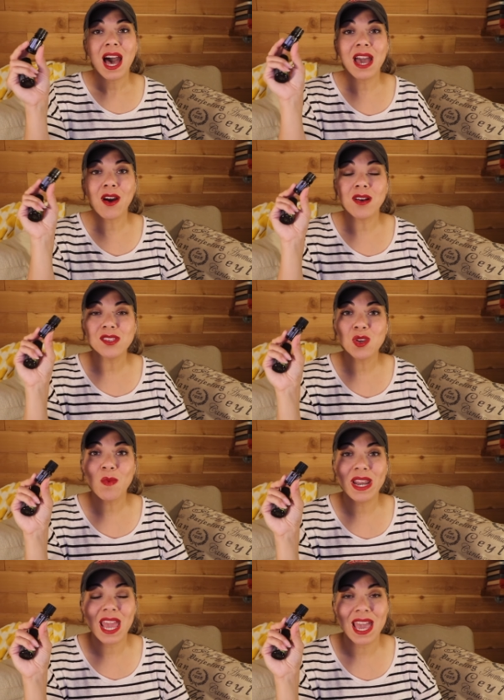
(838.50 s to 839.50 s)
I also
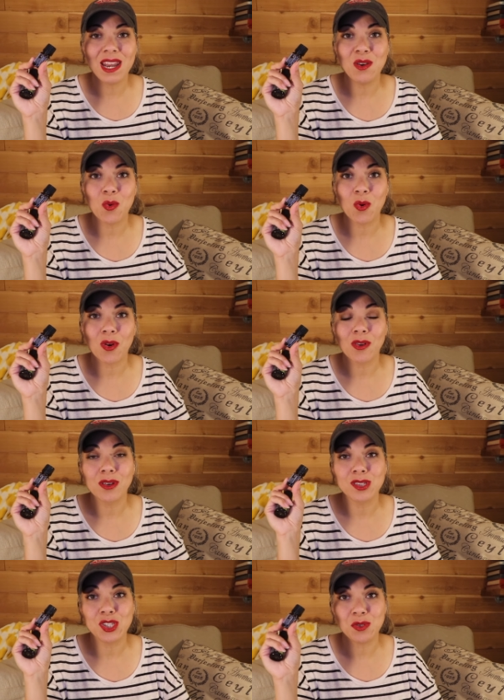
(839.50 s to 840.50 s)
went ahead and
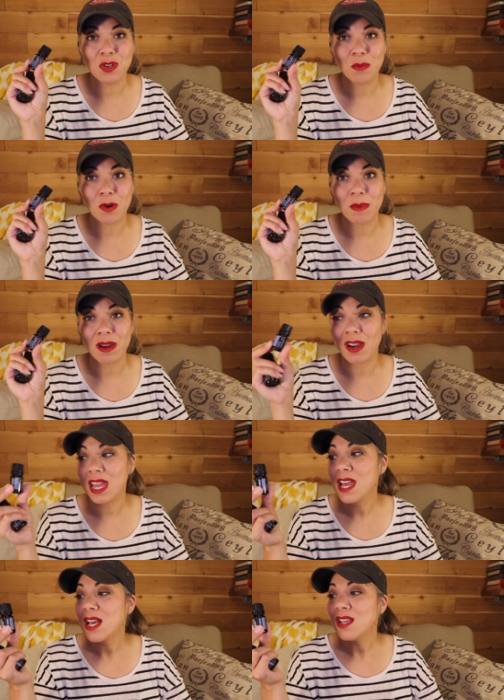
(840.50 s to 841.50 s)
ordered juniper berry.